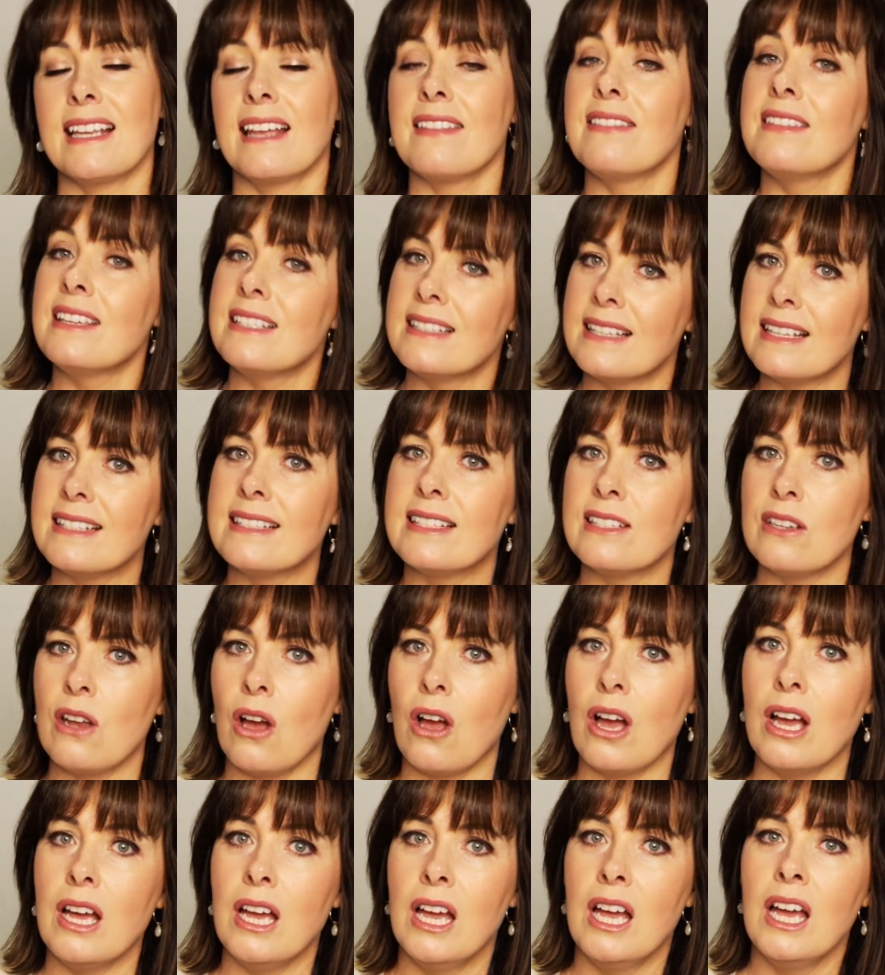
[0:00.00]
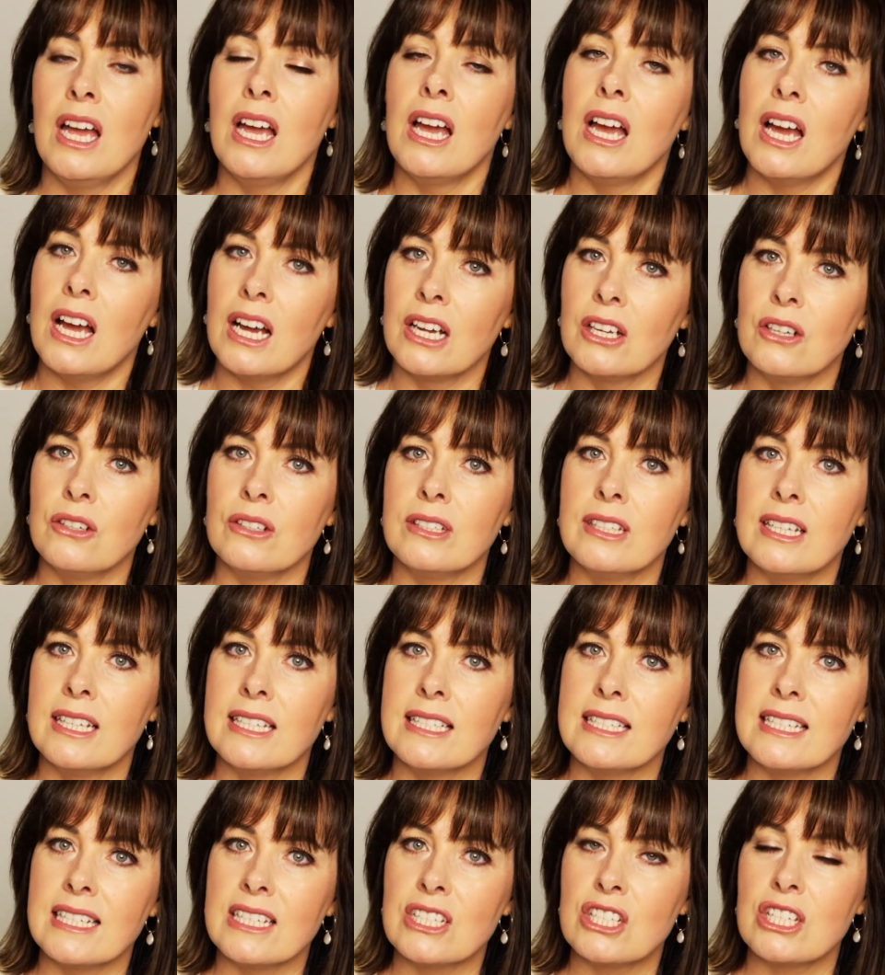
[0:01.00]
And this is not a good
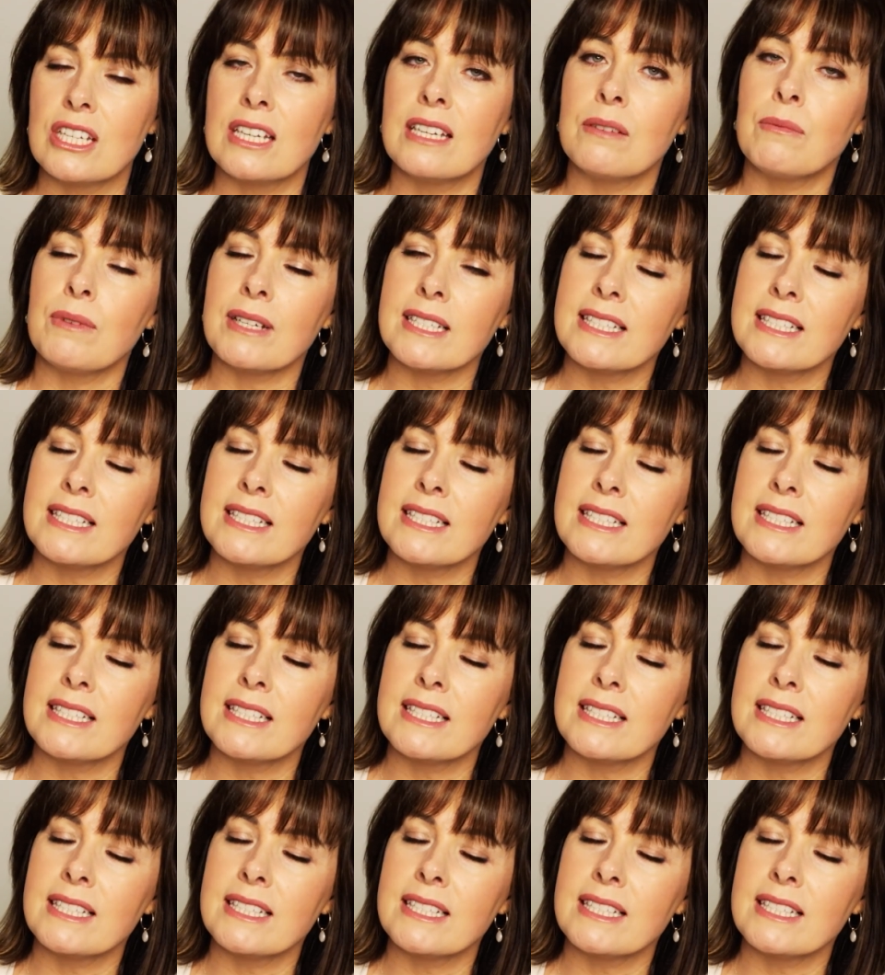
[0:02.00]
condition.